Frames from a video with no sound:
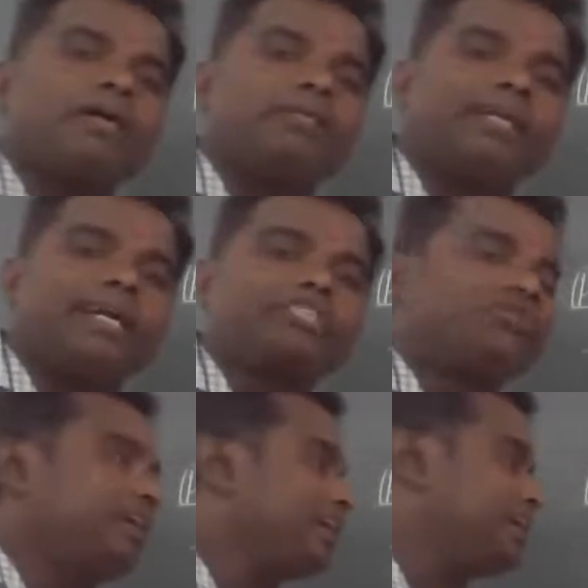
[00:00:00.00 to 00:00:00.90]
That's
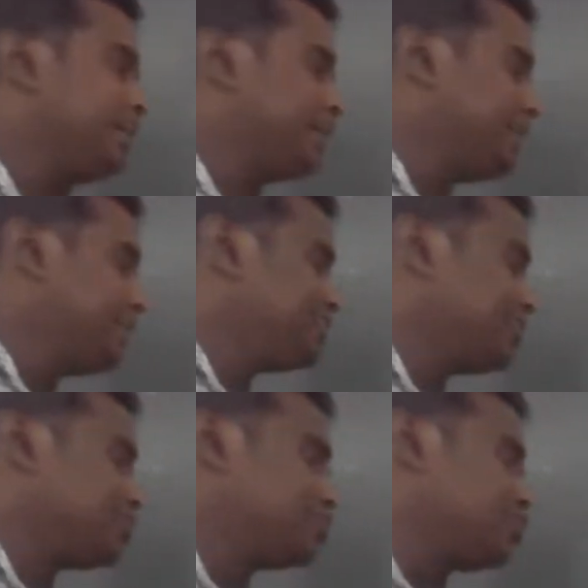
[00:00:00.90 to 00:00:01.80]
why it is
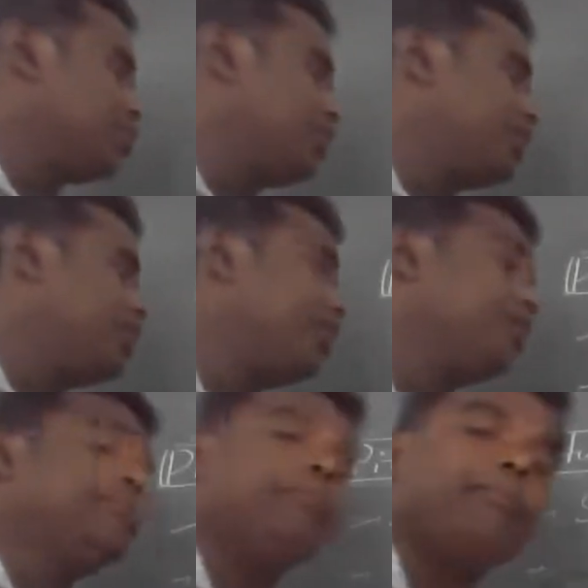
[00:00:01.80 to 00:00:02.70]
also called
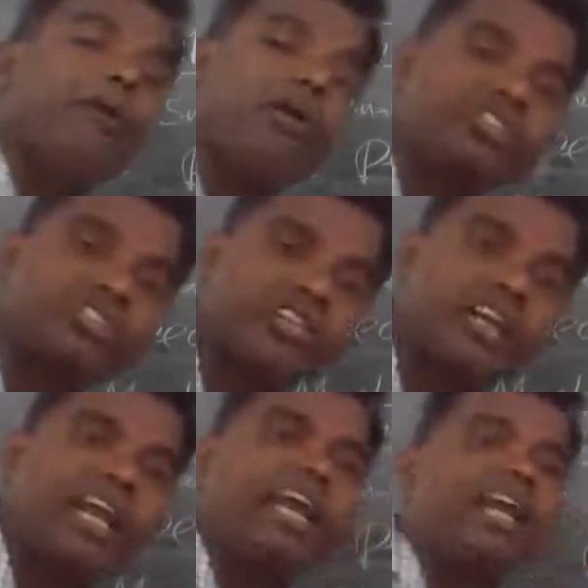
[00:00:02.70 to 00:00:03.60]
a master
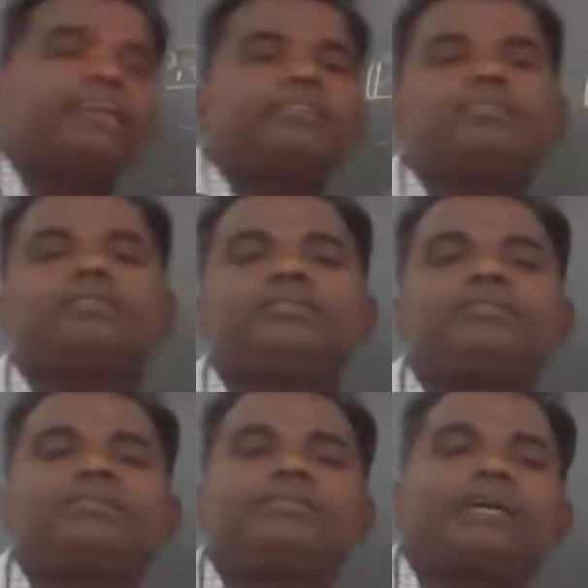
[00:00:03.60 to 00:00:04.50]
gland.
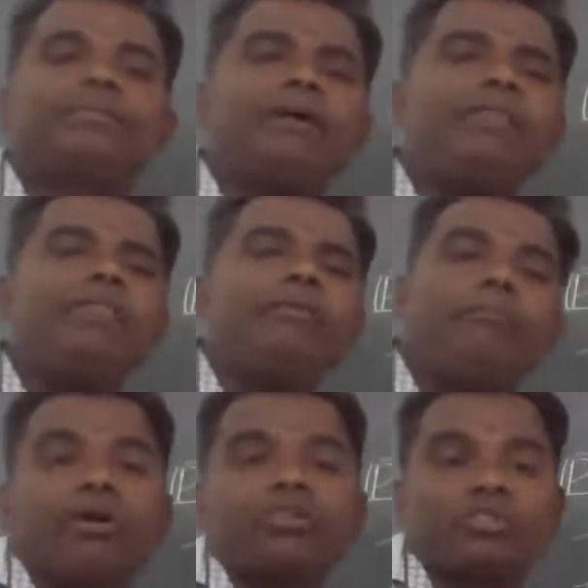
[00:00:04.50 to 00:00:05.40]
What
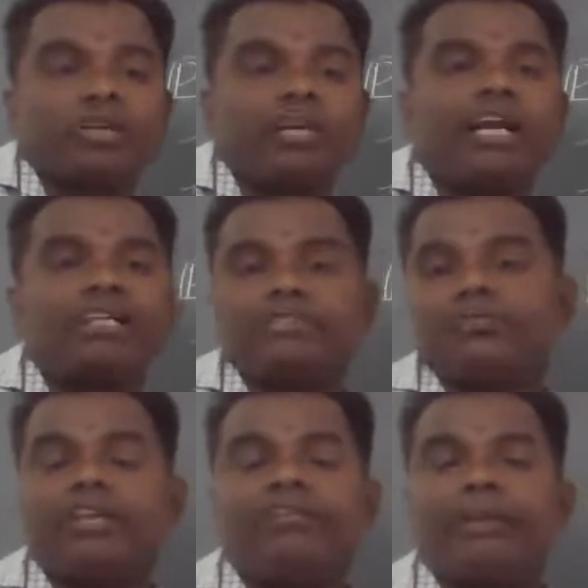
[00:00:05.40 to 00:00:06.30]
master glands?
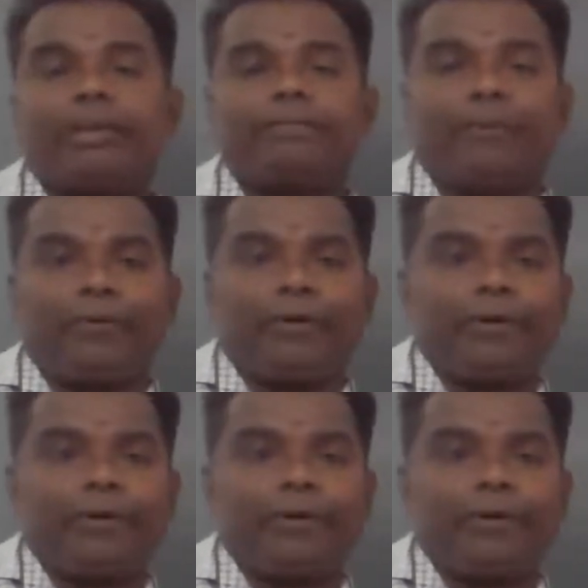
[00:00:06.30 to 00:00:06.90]
Very, very important.